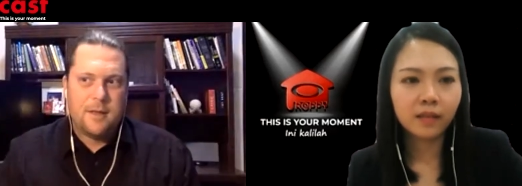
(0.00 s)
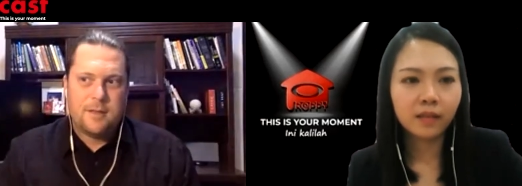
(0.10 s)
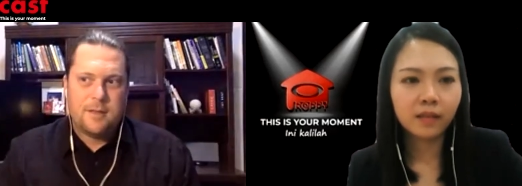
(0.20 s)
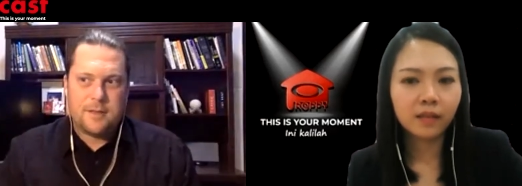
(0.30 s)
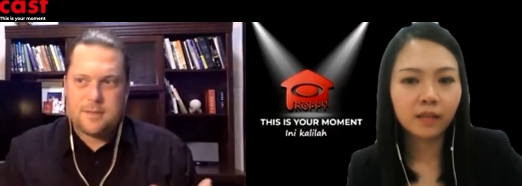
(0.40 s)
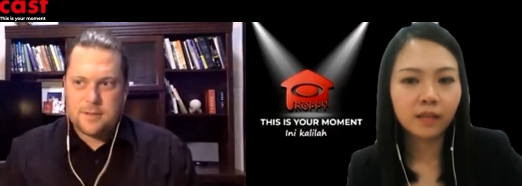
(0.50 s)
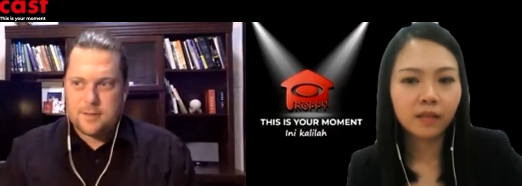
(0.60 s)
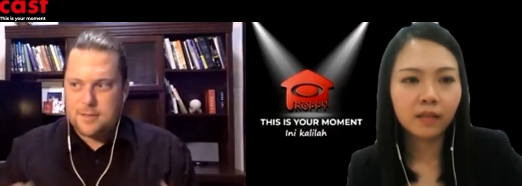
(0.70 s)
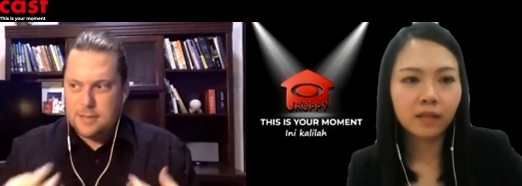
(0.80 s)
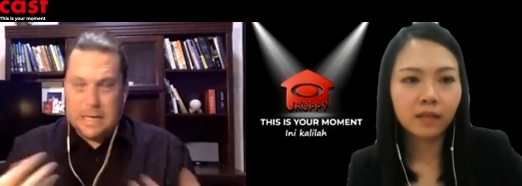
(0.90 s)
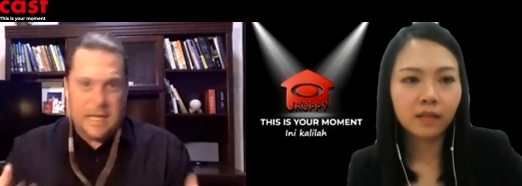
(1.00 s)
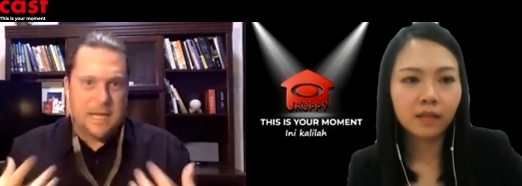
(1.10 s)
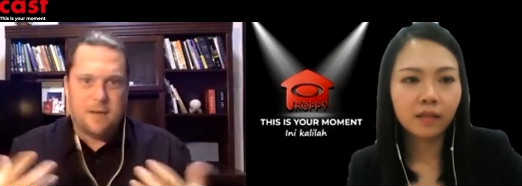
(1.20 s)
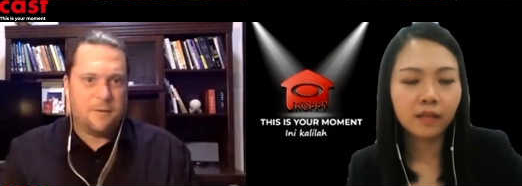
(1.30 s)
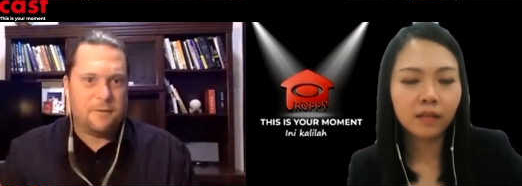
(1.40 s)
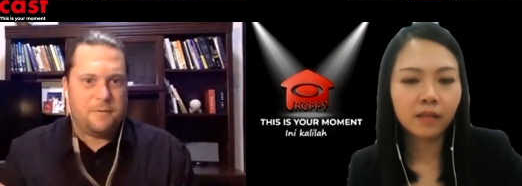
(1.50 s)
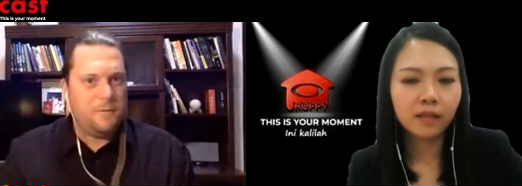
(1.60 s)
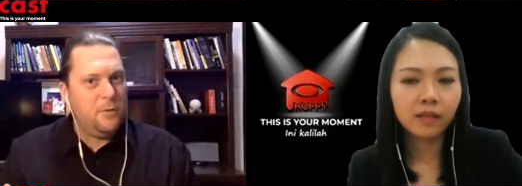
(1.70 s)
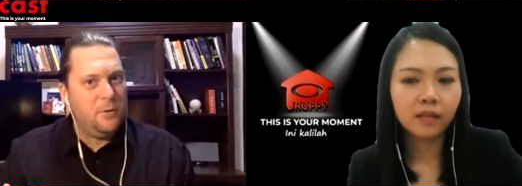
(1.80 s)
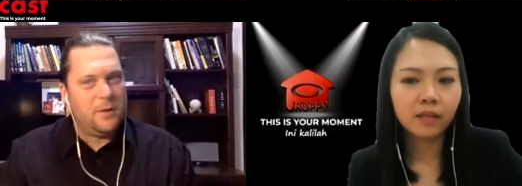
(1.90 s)
Speaker 1: this need for
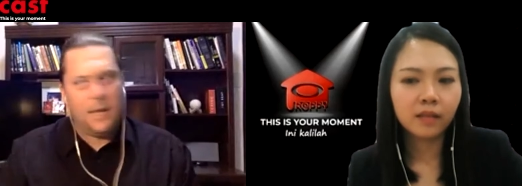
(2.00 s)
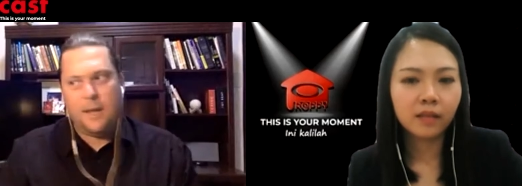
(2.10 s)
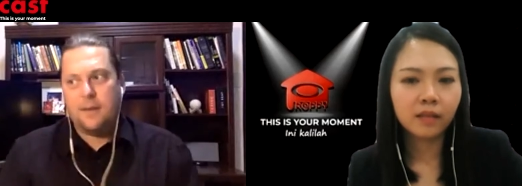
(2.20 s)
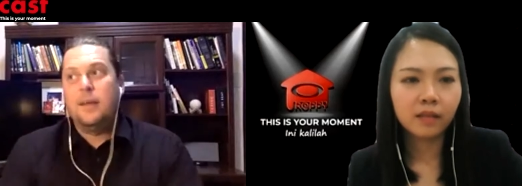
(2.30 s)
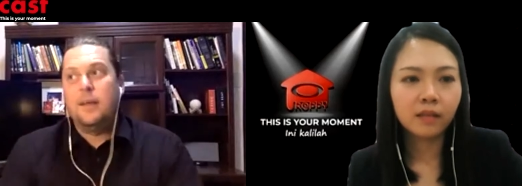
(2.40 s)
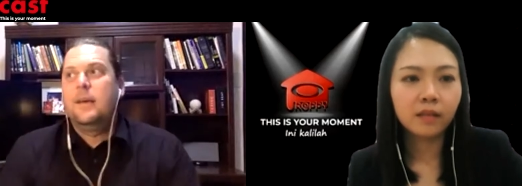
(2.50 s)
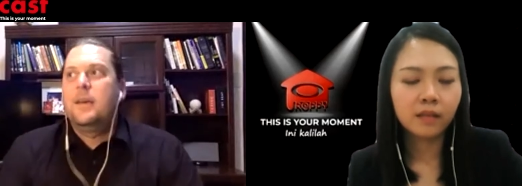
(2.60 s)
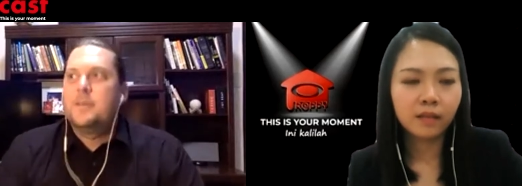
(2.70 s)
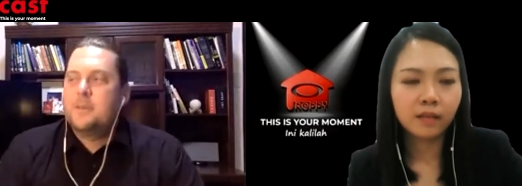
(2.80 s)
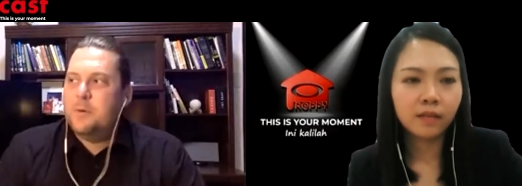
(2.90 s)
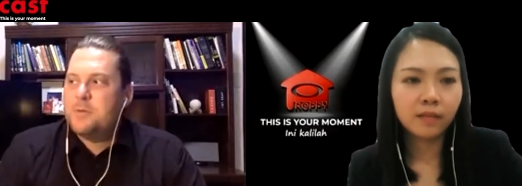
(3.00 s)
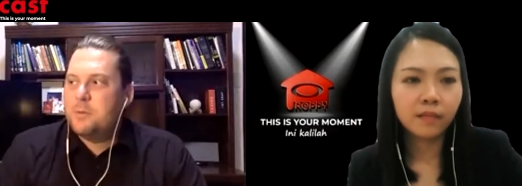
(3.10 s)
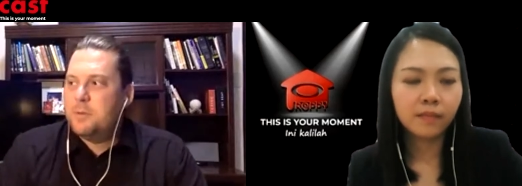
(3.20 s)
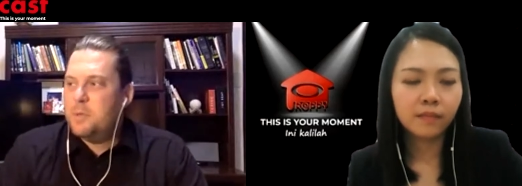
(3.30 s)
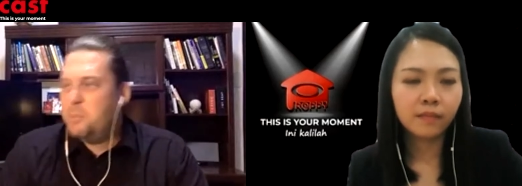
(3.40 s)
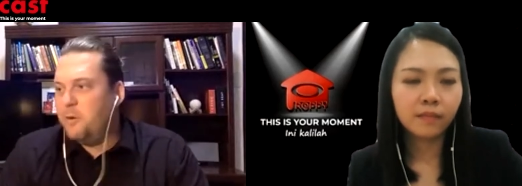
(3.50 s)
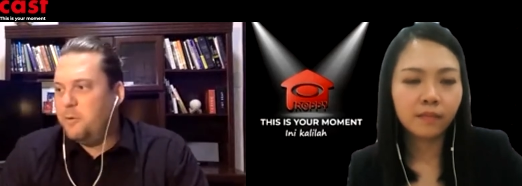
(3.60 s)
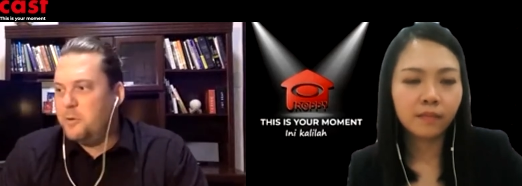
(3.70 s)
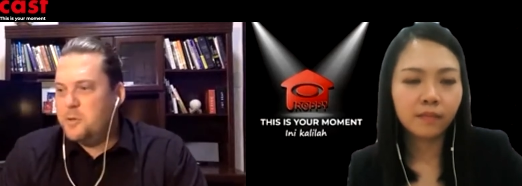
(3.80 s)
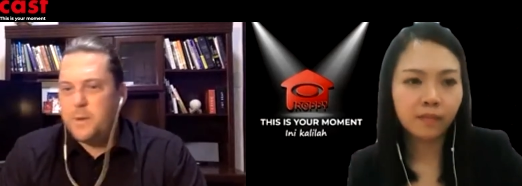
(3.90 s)
food. And so that was a really powerful
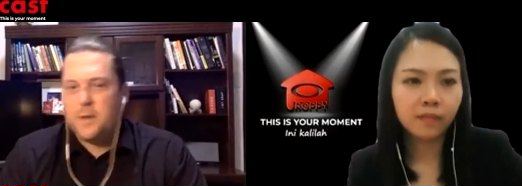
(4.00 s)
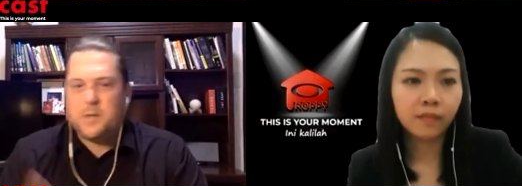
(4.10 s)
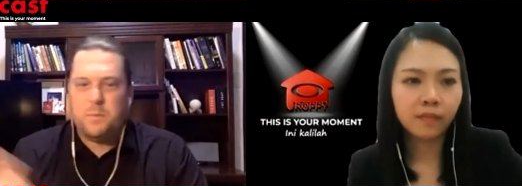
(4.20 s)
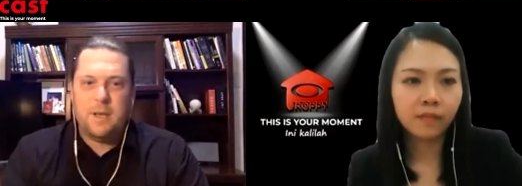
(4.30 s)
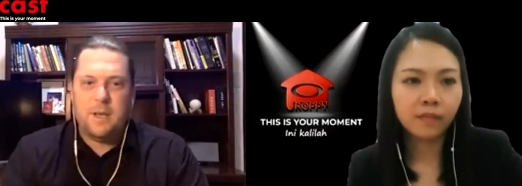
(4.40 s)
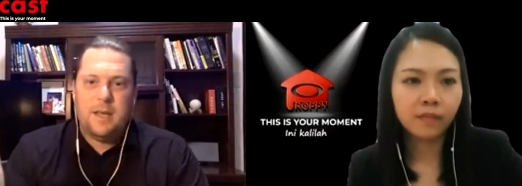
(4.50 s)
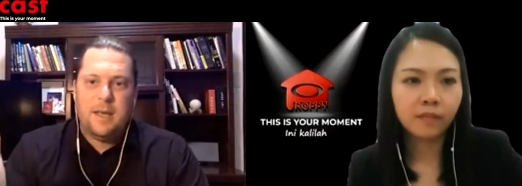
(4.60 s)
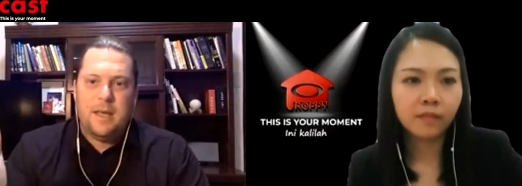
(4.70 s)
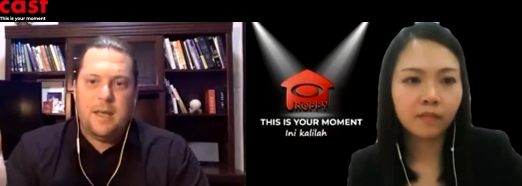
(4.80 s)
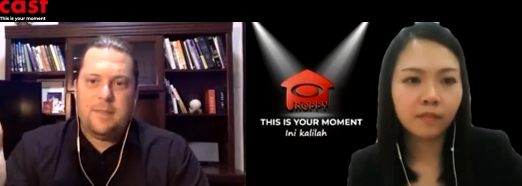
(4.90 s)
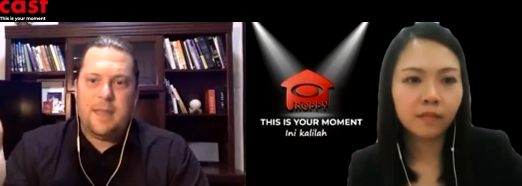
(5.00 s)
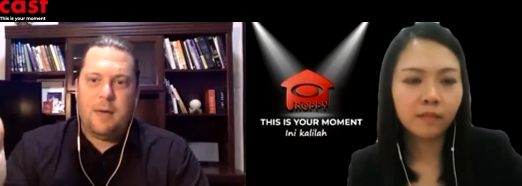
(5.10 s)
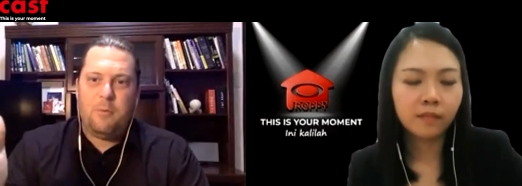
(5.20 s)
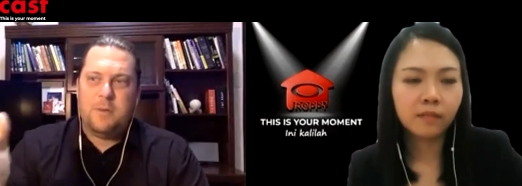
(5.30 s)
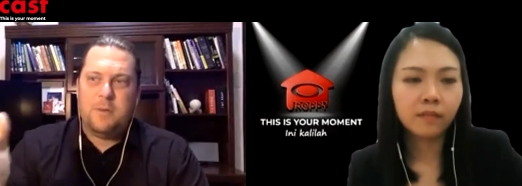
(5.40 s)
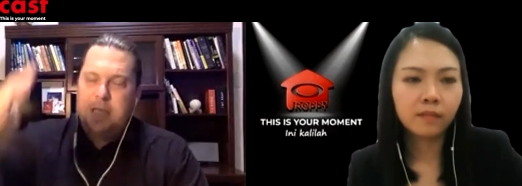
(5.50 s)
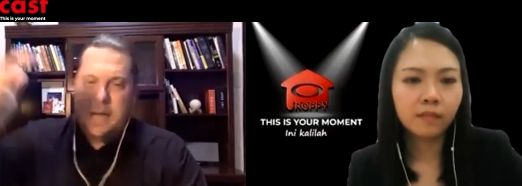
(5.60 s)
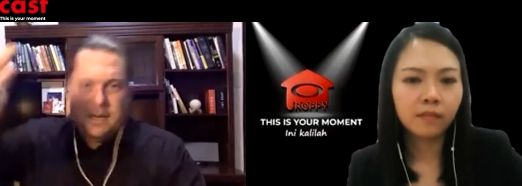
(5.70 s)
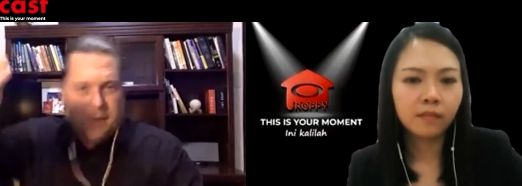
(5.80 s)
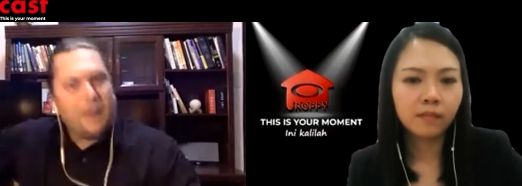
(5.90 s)
experience, but that was kind of out